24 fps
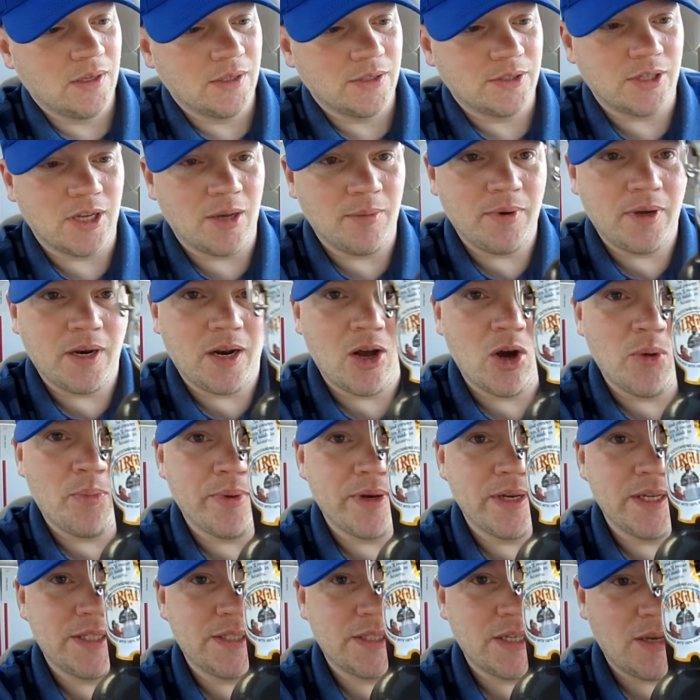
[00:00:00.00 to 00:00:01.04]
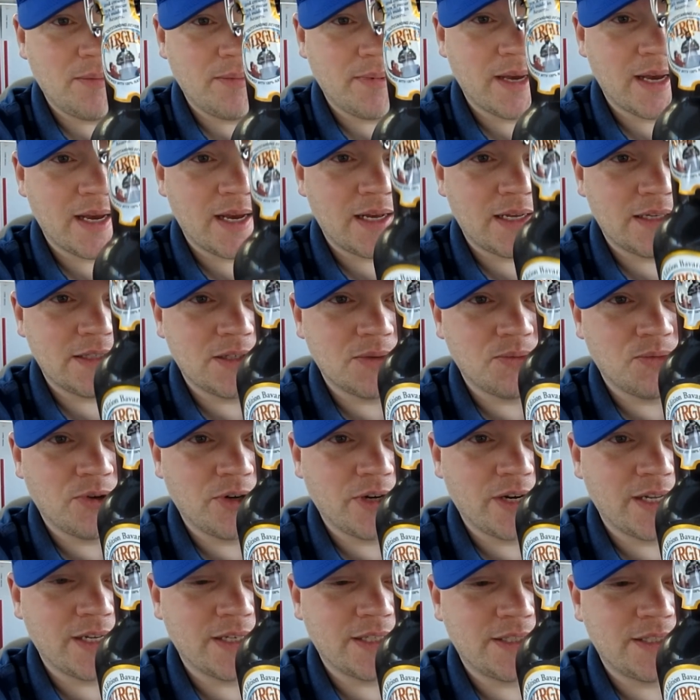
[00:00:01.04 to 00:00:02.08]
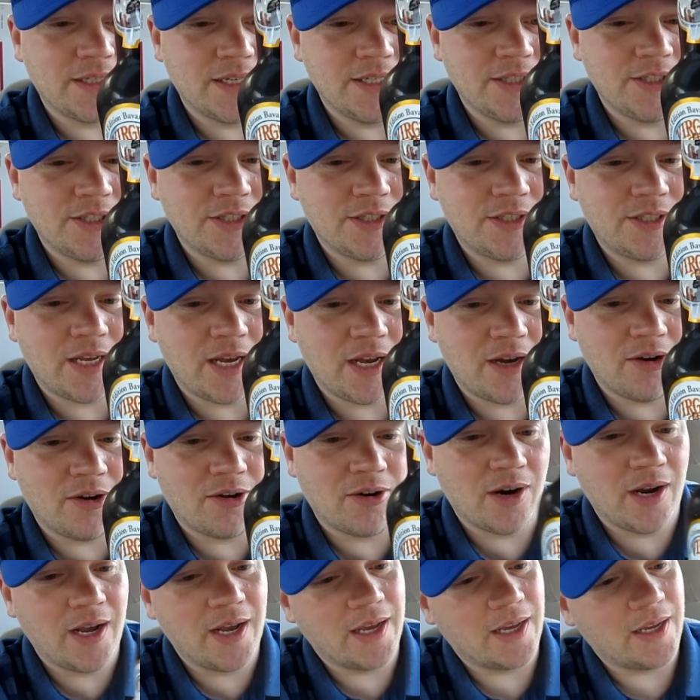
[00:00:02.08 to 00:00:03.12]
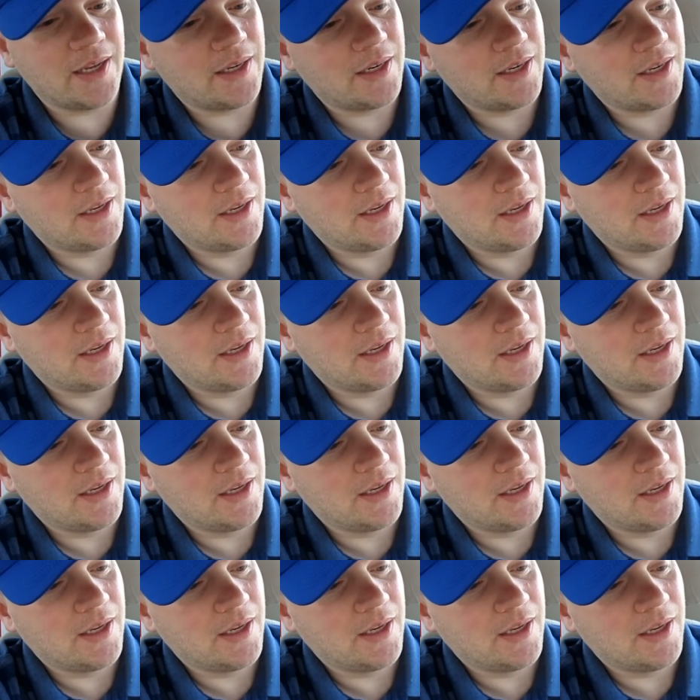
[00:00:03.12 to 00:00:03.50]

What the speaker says: So I'm gonna open this up, guys, and we're gonna see just how great